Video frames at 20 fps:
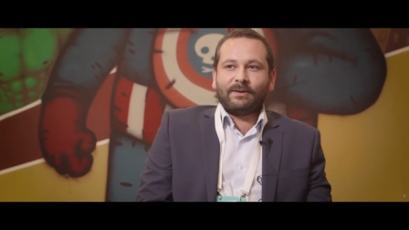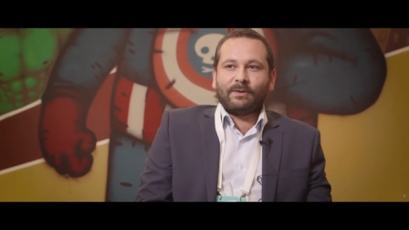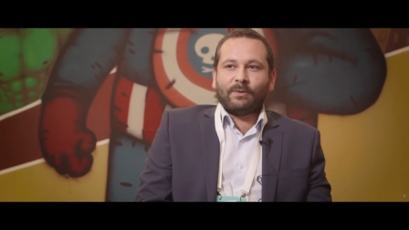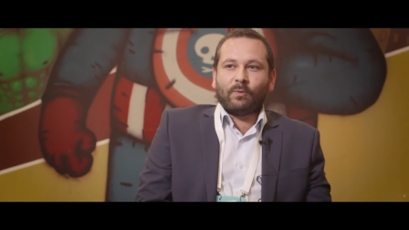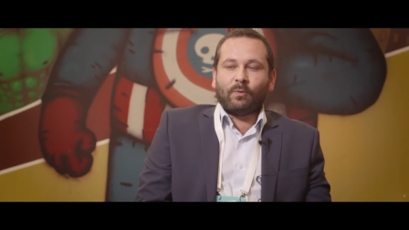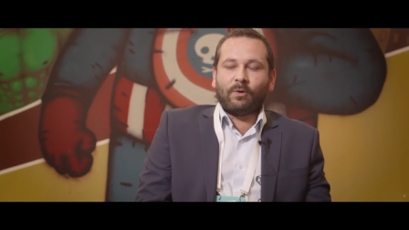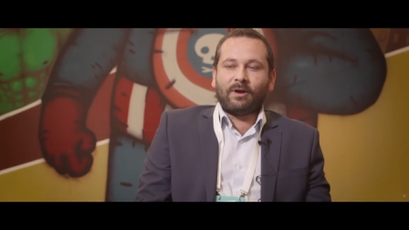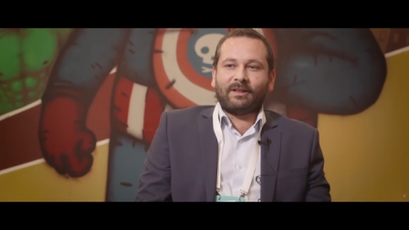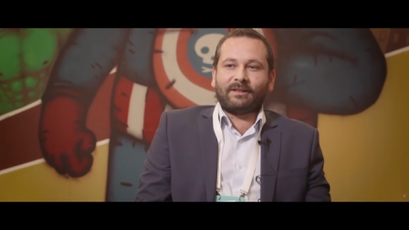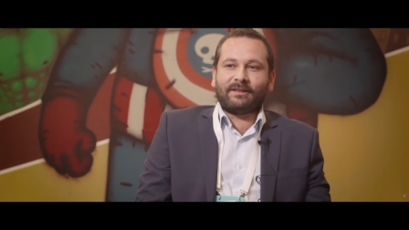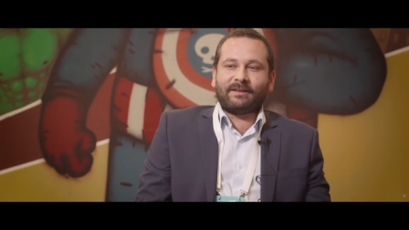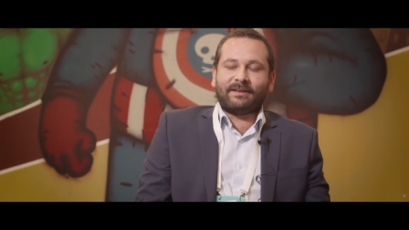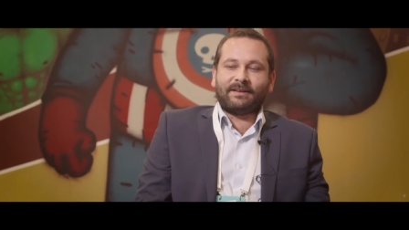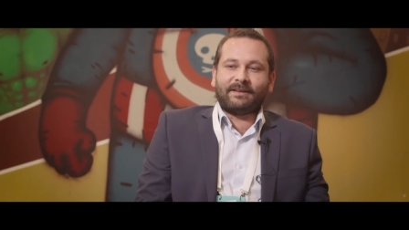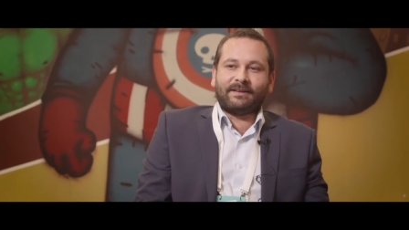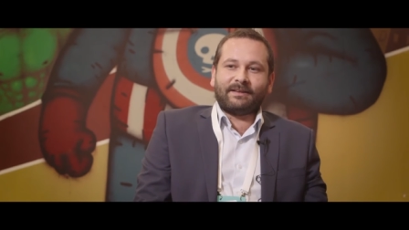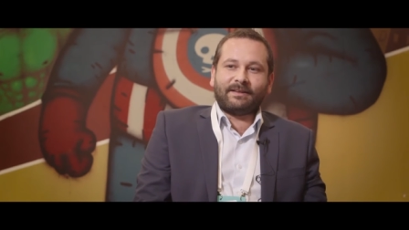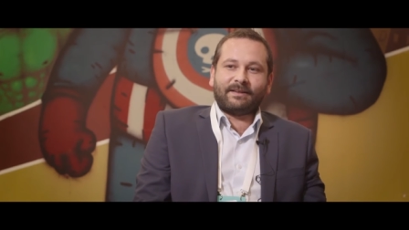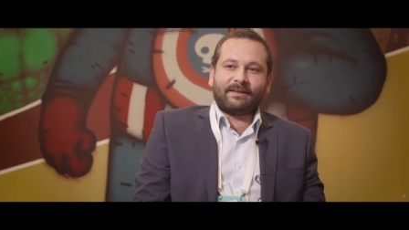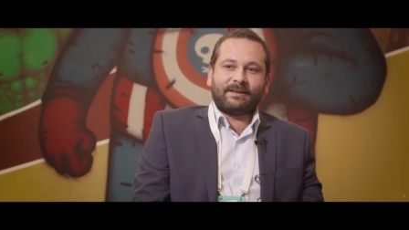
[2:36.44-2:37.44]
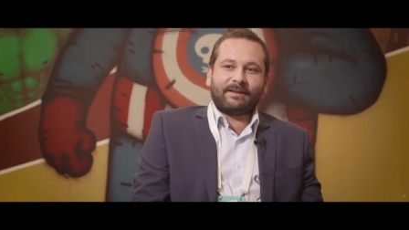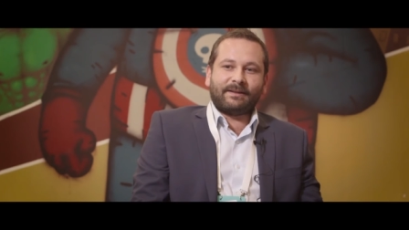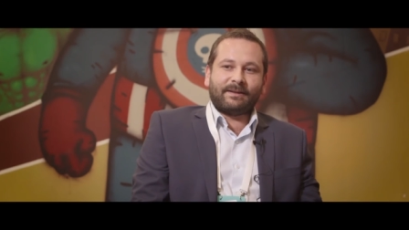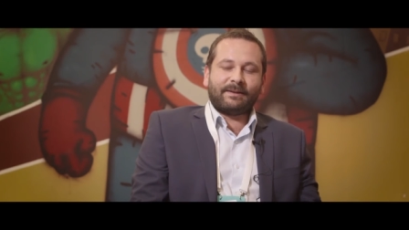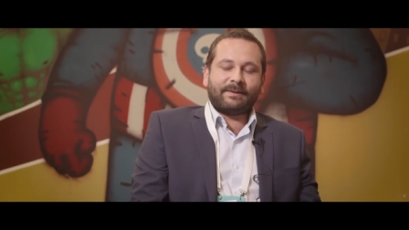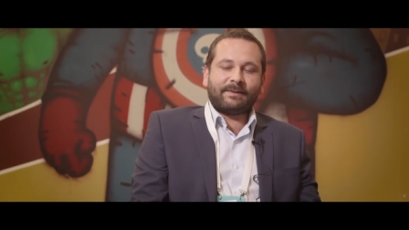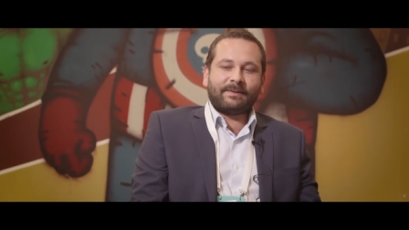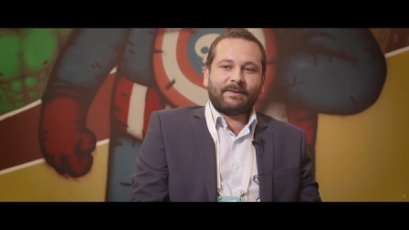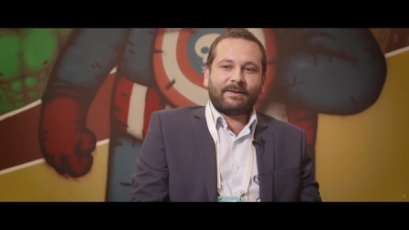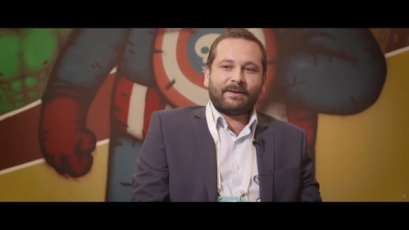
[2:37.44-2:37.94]
Well,
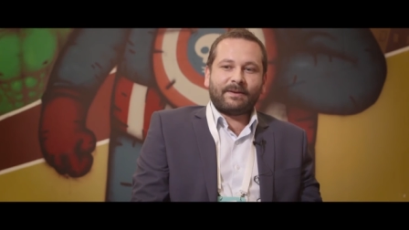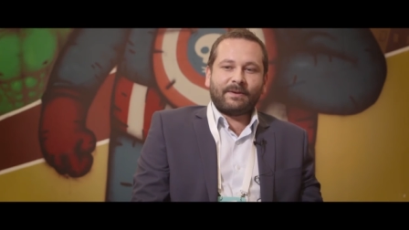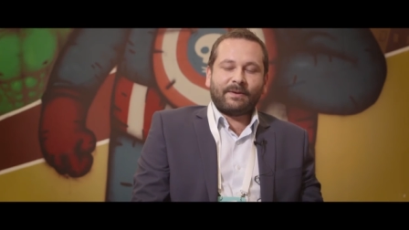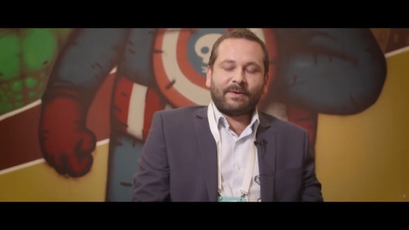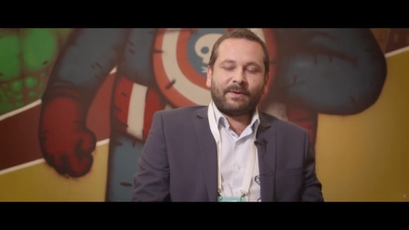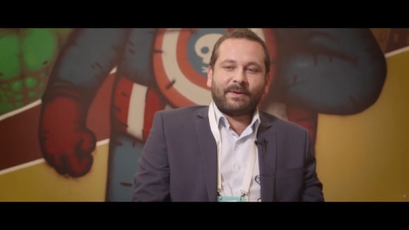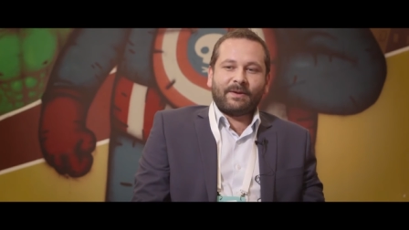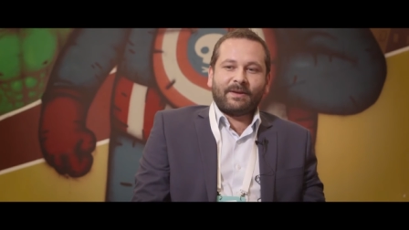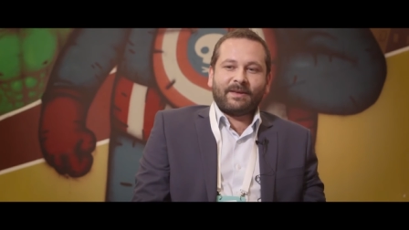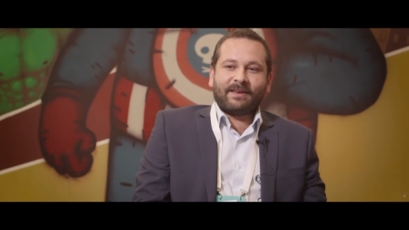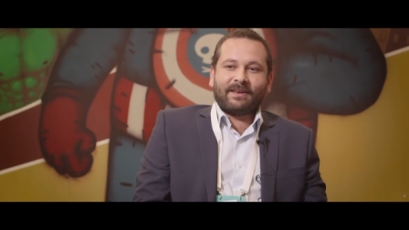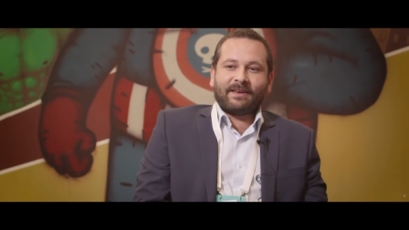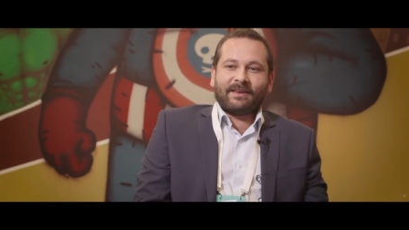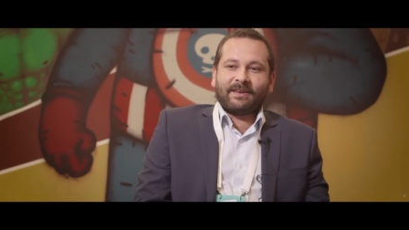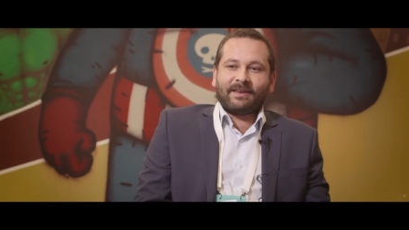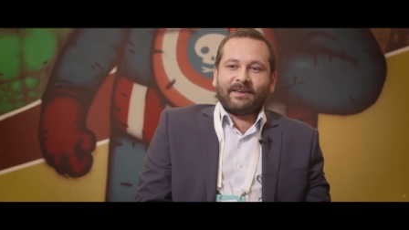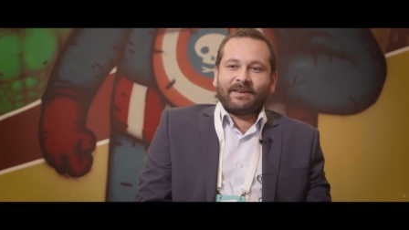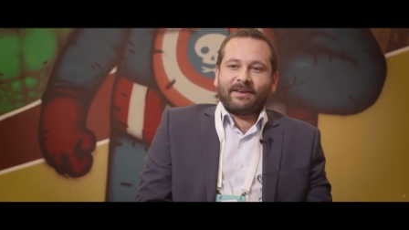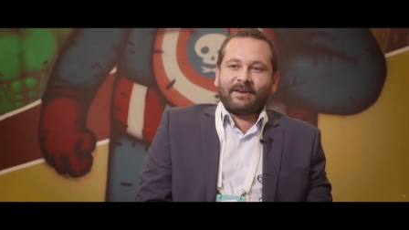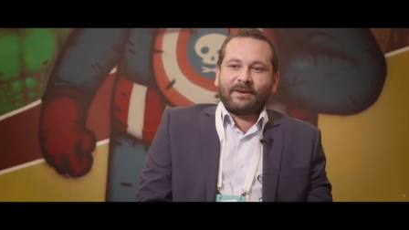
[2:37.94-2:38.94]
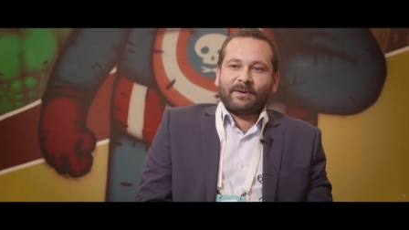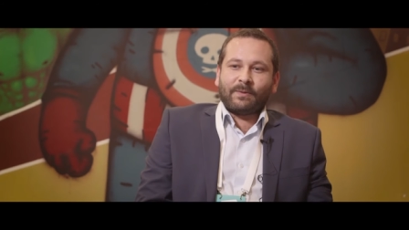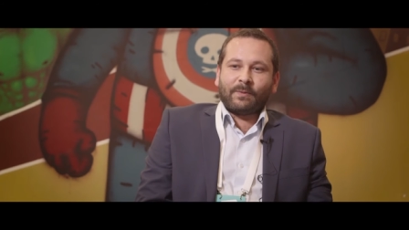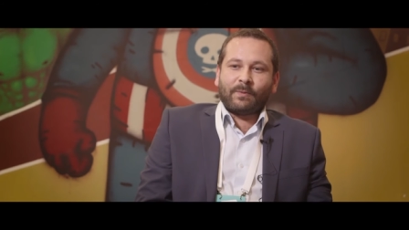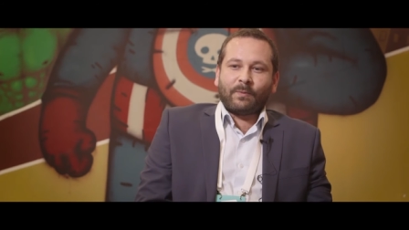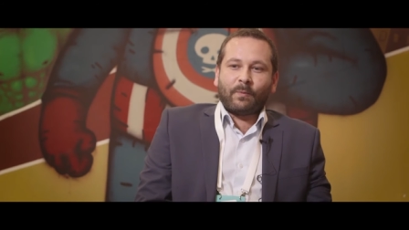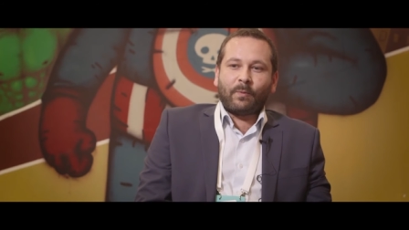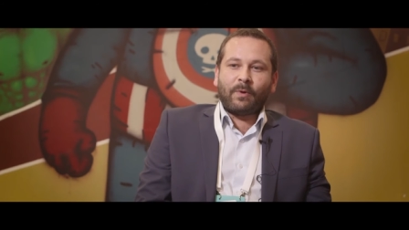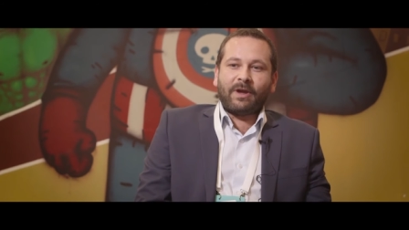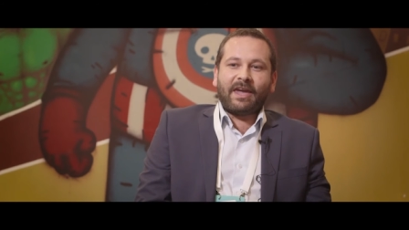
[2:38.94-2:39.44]
uh,
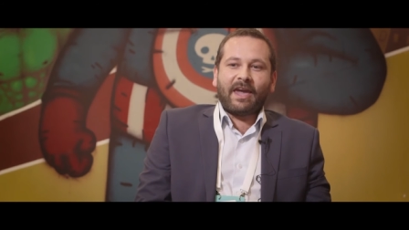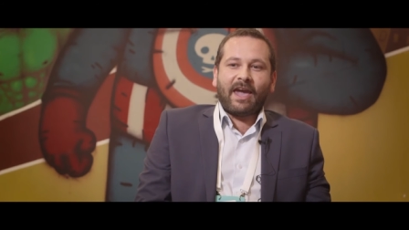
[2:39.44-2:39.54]
we